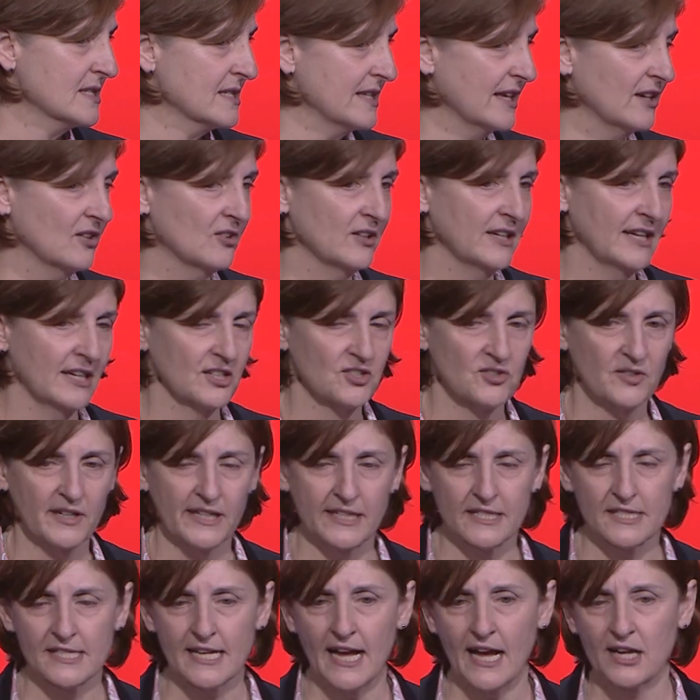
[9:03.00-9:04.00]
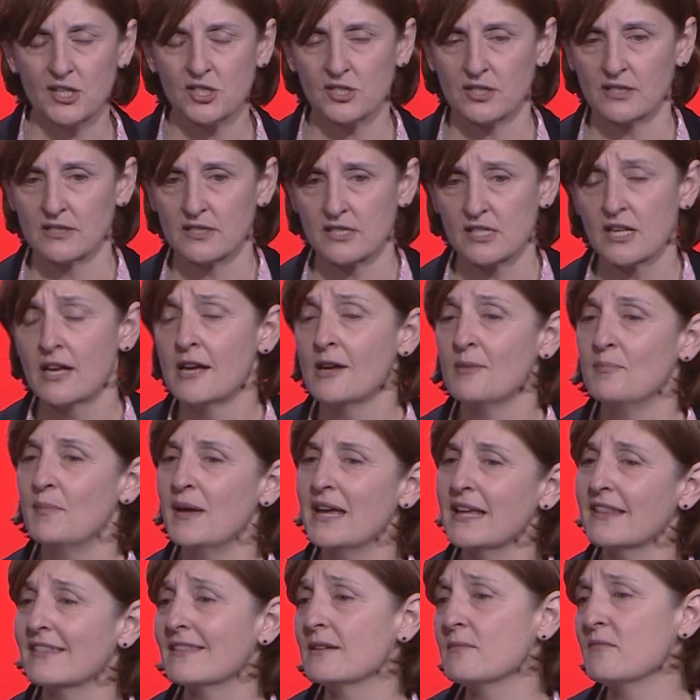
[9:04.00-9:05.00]
internet transactions
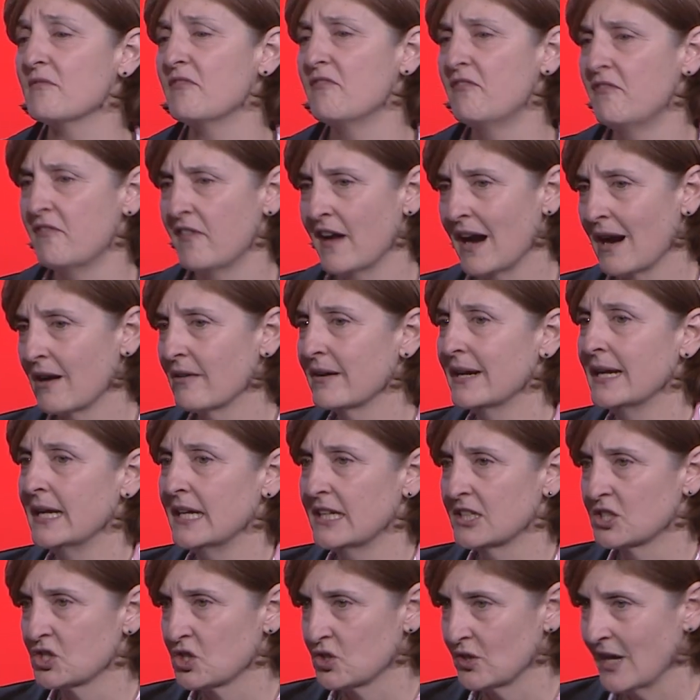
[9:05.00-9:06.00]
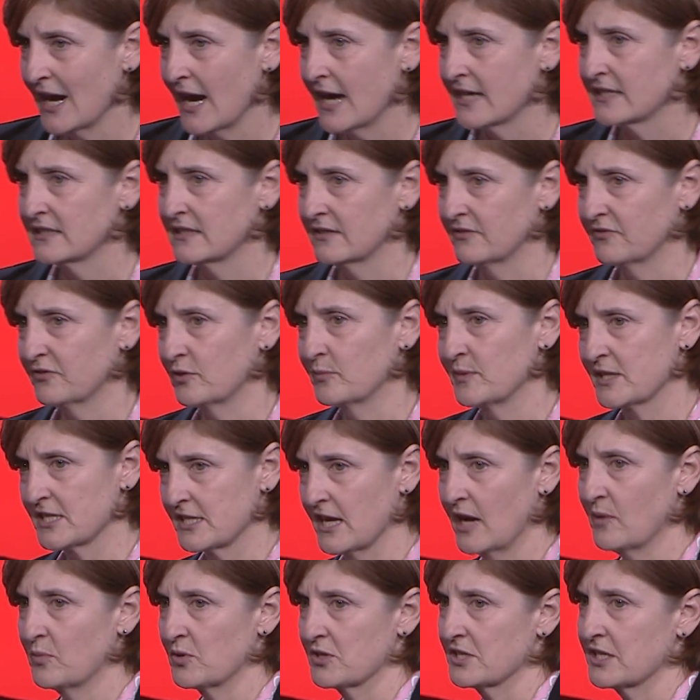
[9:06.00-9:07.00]
make them very attractive from a
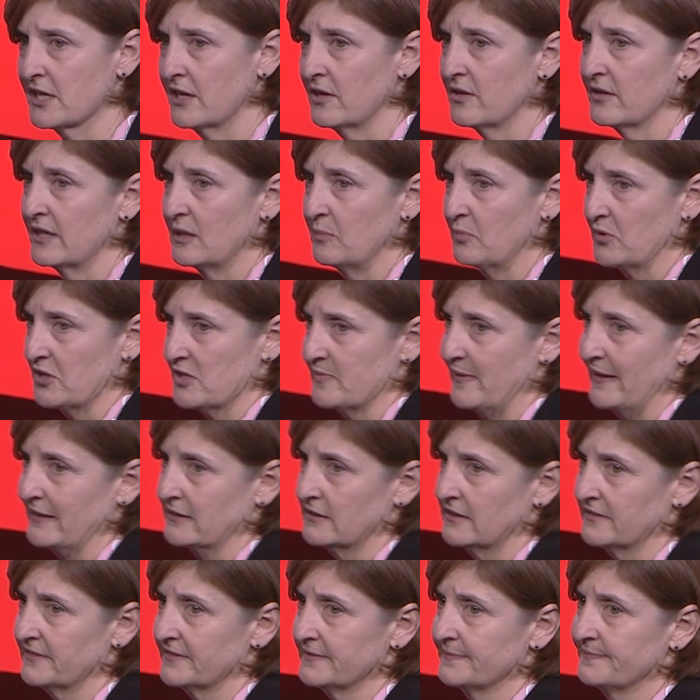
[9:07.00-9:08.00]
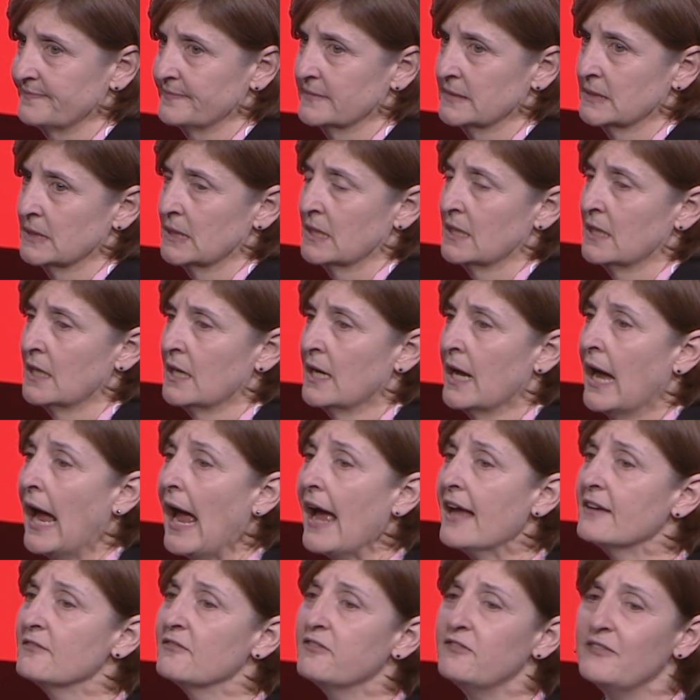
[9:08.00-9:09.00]
cybersecurity perspective.
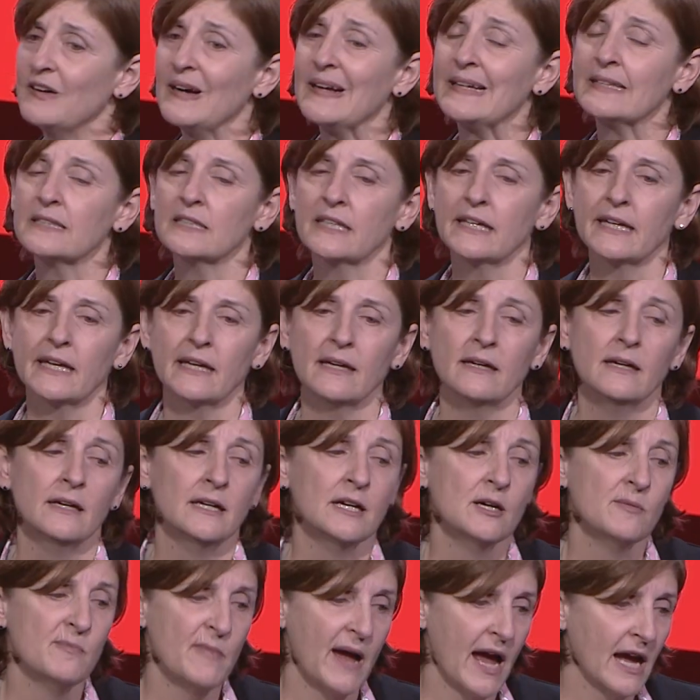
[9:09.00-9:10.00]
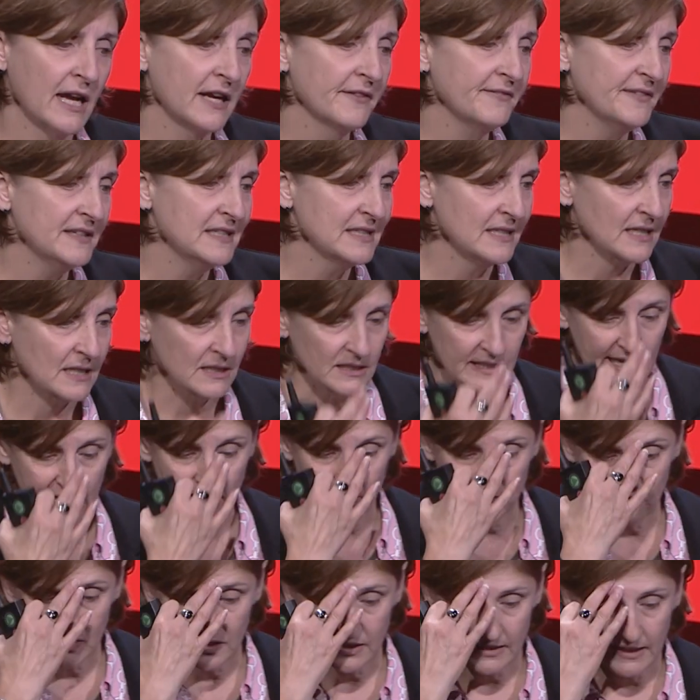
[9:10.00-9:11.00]
And finally, McAfee did a
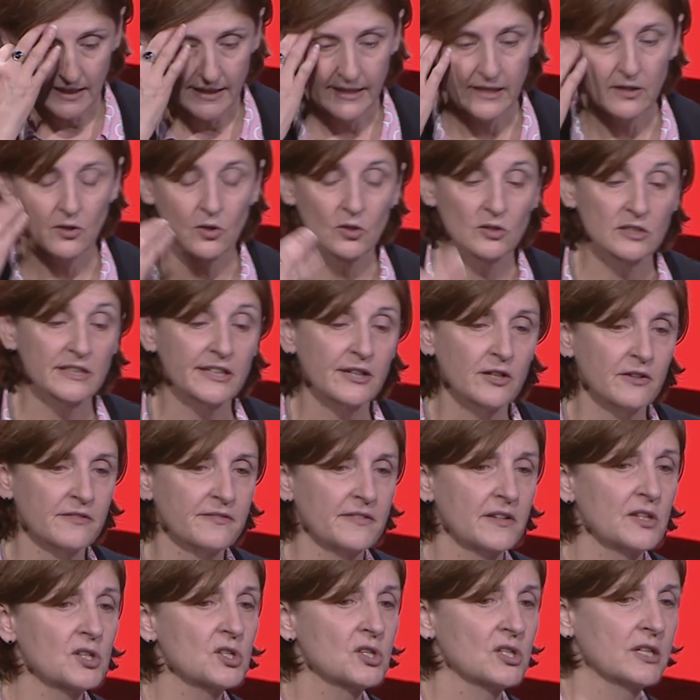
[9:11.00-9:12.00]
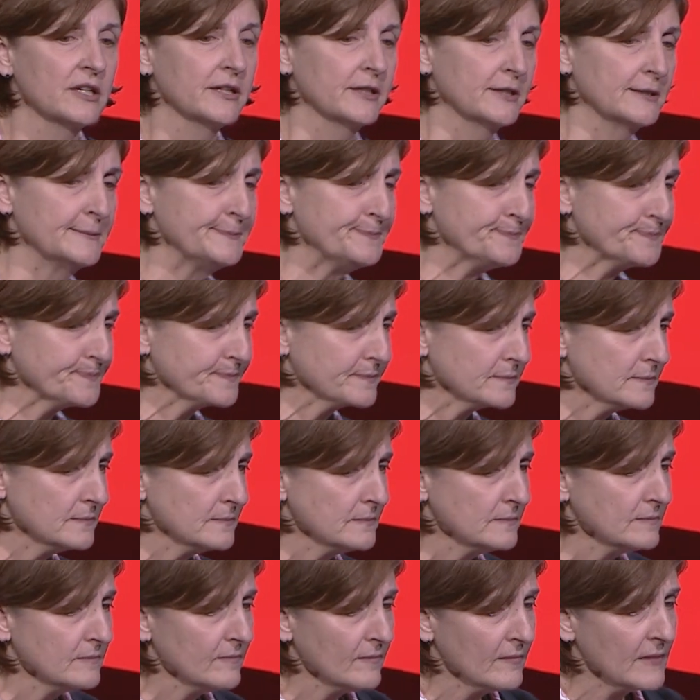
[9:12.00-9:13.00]
cloud study earlier this year,
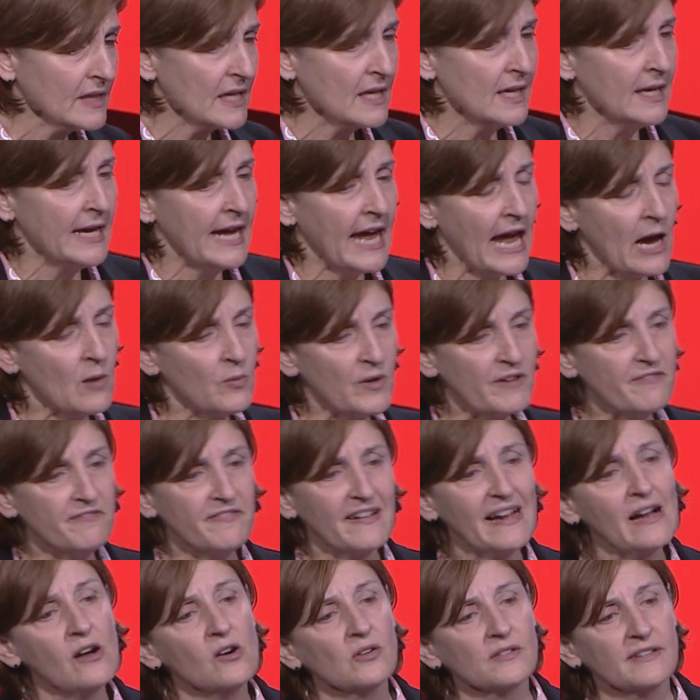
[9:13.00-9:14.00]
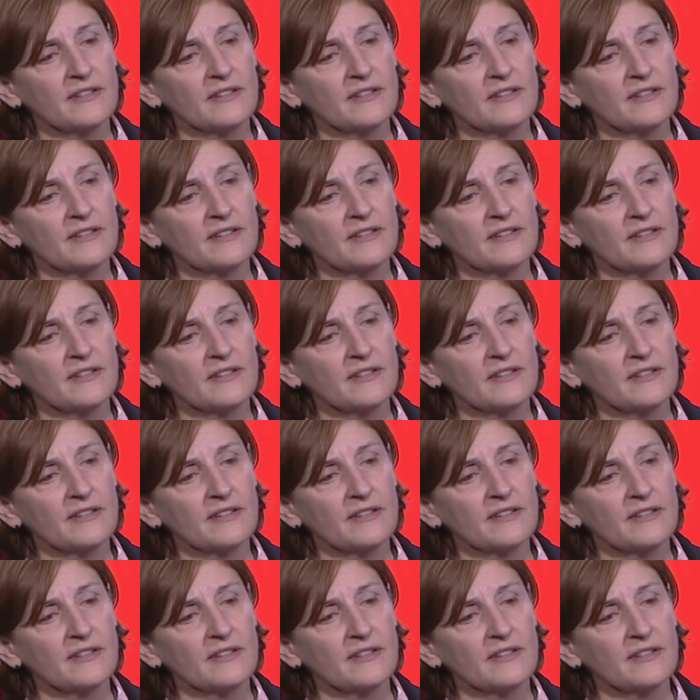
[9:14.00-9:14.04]
and we found